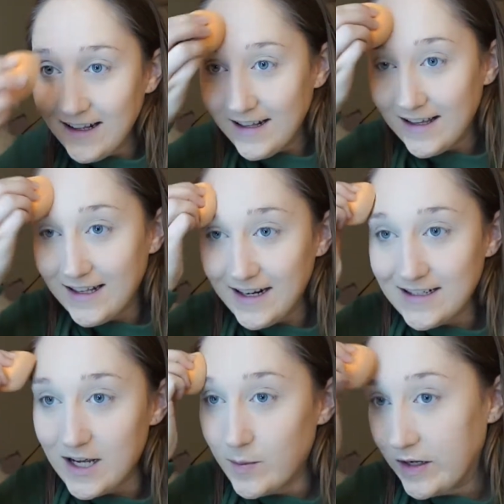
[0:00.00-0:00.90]
Not that I
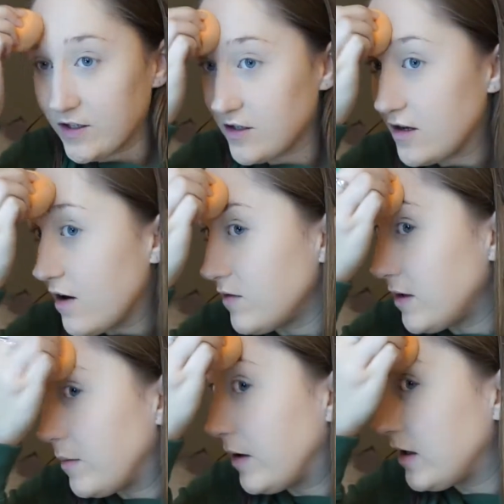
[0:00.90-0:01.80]
take pictures
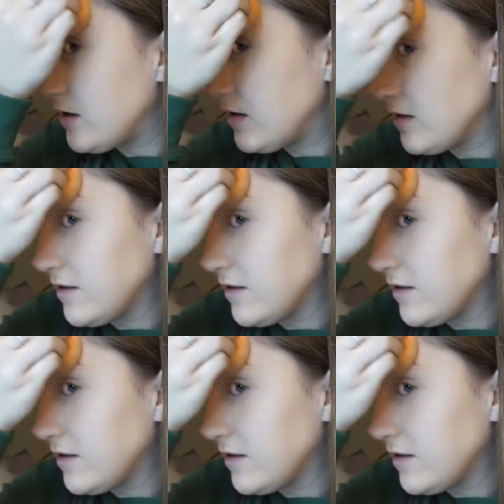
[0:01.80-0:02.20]
often, but